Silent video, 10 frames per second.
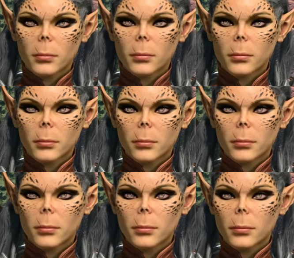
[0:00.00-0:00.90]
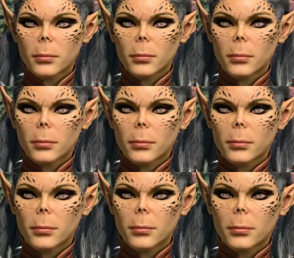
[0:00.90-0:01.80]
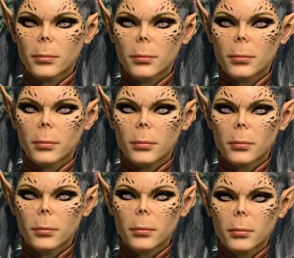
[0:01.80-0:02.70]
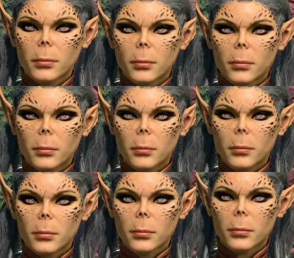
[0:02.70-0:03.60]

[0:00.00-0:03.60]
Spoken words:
This person isn't speaking.